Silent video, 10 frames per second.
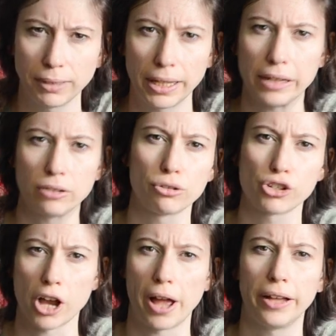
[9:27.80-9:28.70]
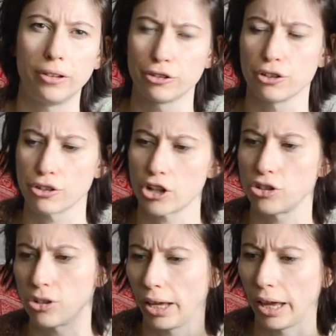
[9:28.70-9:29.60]
ill child and
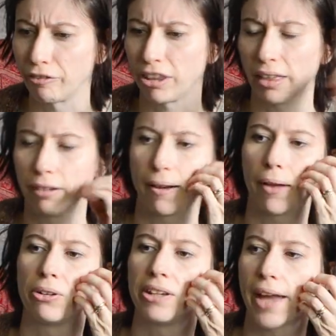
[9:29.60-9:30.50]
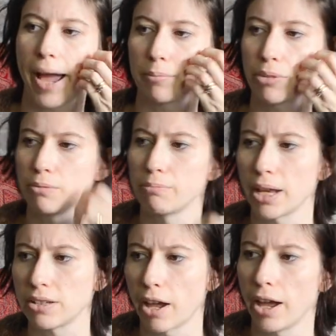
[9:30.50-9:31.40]
scheduling everything around naps and
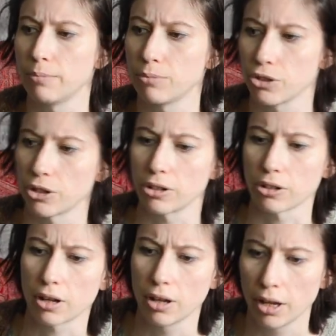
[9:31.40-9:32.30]
bedtimes, and